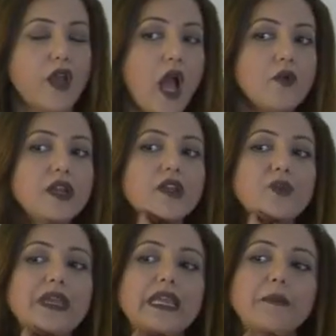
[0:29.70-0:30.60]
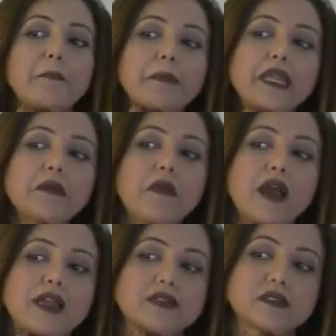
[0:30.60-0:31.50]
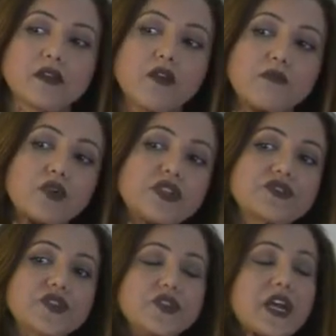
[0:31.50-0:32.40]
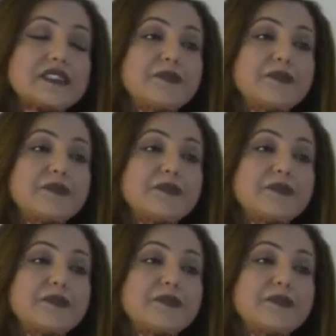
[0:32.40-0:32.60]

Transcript: How can we minimize, monitor, and